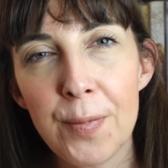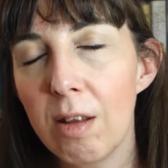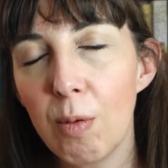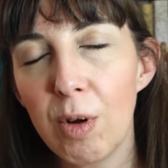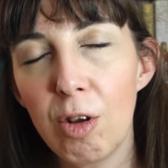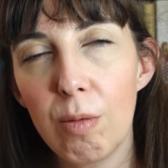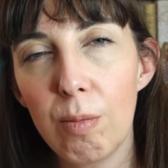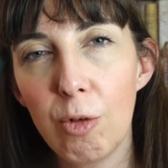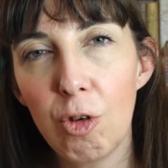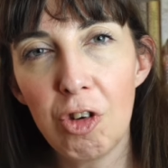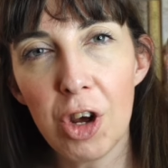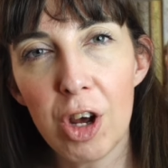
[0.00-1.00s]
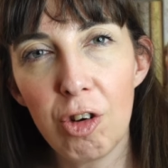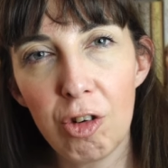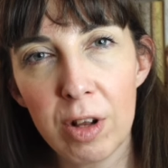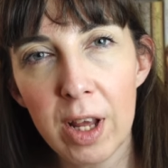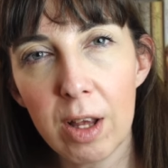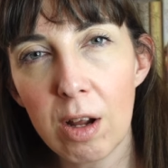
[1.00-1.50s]
They went to church
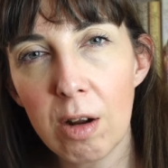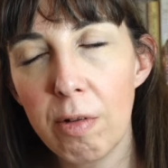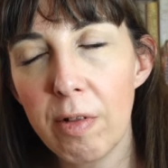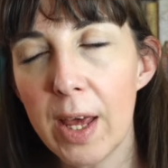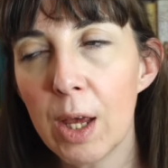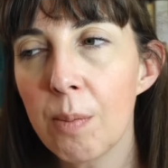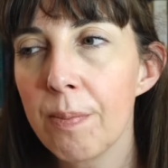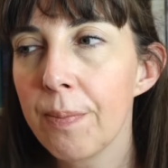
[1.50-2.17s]
and that kind of thing,